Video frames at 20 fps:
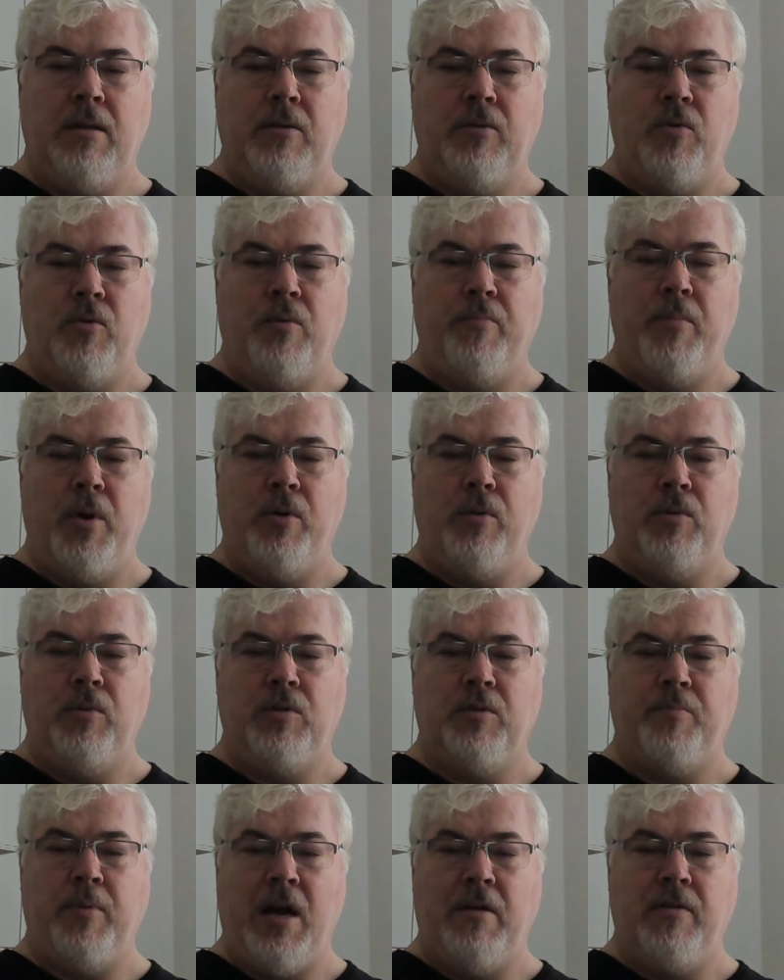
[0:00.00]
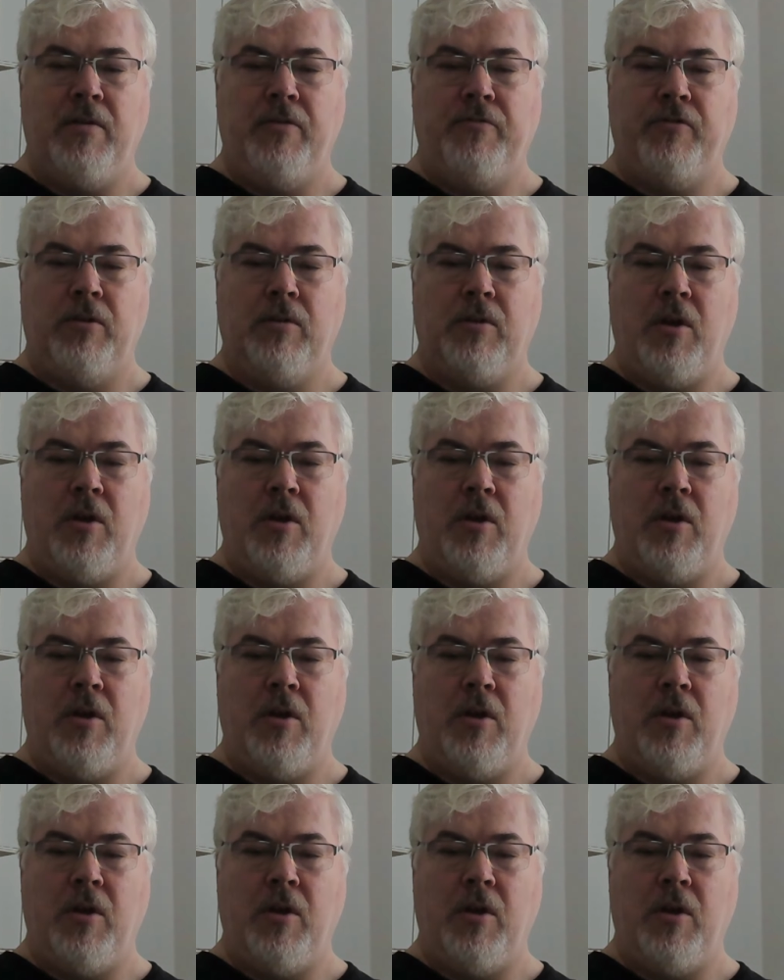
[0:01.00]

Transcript: Your most powerful